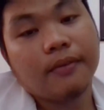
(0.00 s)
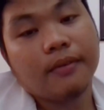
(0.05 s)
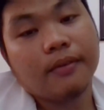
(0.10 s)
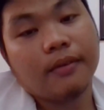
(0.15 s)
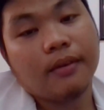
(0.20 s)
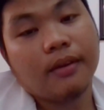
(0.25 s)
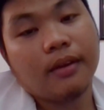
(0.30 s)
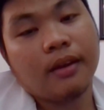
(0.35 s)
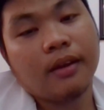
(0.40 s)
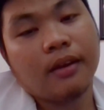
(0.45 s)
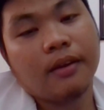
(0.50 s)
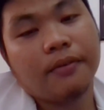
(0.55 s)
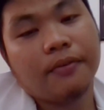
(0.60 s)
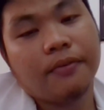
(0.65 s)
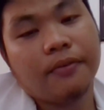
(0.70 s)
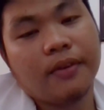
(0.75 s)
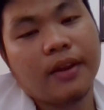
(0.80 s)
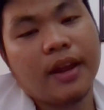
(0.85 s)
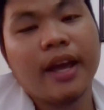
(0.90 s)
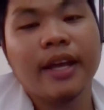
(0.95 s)

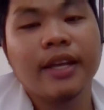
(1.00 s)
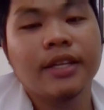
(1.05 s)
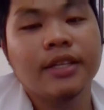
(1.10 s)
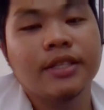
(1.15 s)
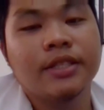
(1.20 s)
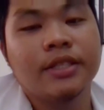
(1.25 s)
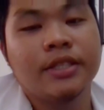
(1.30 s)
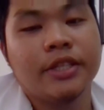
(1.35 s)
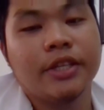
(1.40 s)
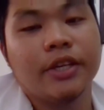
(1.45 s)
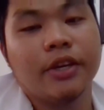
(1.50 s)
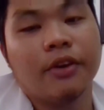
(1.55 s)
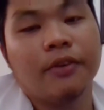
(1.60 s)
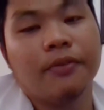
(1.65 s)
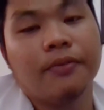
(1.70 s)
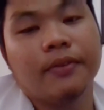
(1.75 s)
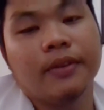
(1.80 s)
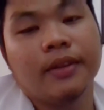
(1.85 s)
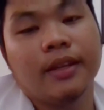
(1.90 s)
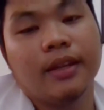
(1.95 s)
phalange of
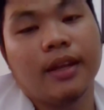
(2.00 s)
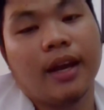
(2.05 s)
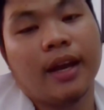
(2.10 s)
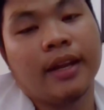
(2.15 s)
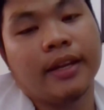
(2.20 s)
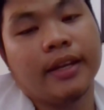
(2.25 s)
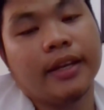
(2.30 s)
an